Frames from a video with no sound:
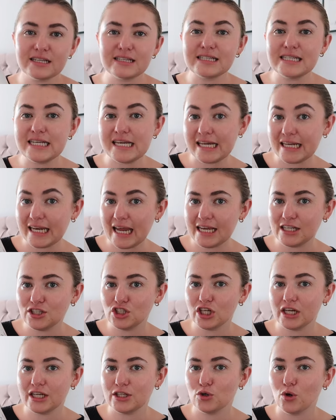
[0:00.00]
and seeing
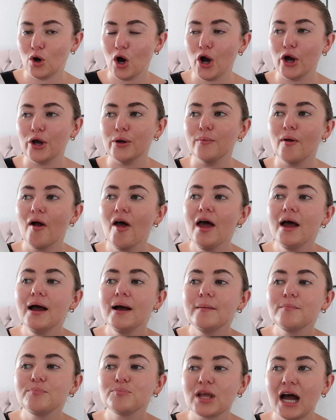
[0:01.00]
nature in your home
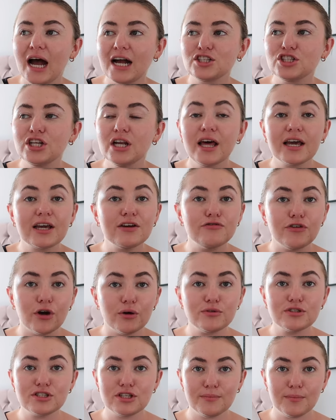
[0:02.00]
actually like
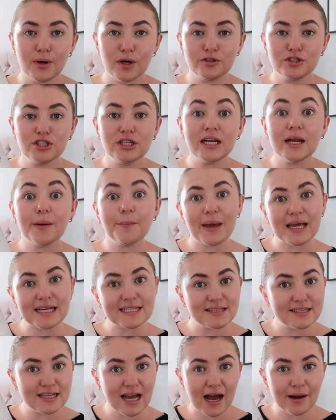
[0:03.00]
evokes an emotion and it
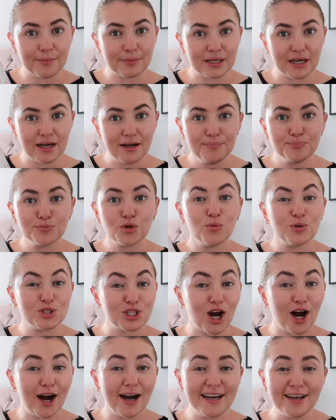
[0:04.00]
makes us happier, which
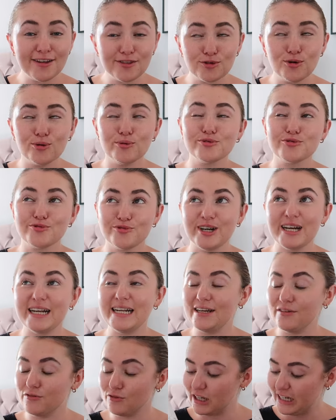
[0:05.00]
I thought was
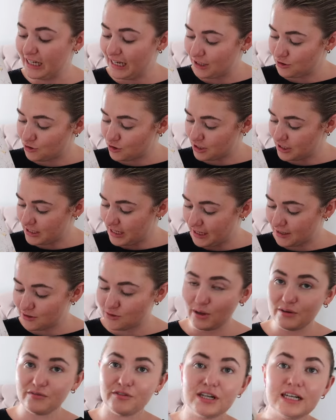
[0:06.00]
really, really interesting.
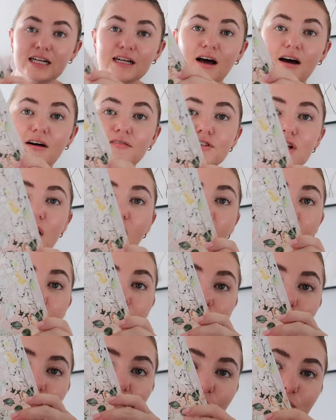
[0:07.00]
So I really loved
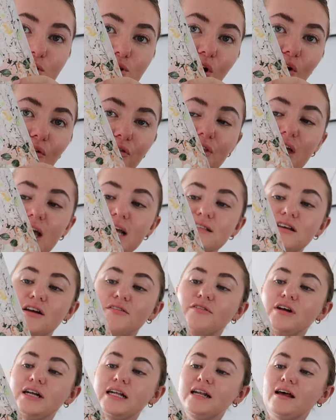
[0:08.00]
the flowers on this. I
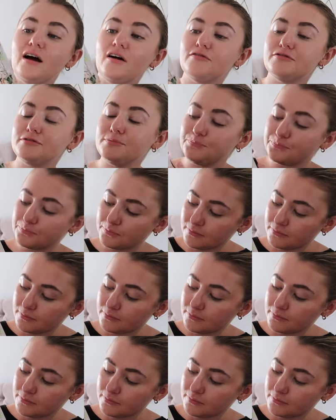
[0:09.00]
really love